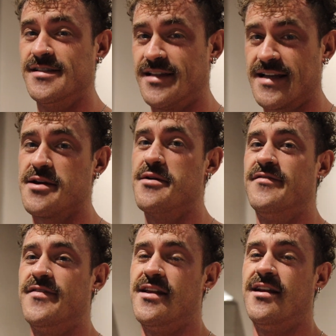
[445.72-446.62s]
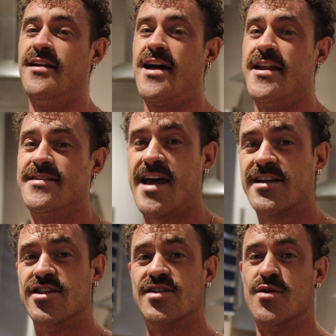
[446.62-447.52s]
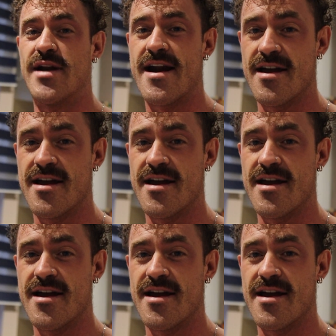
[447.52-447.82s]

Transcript: That's how I feel. And it's actually so dark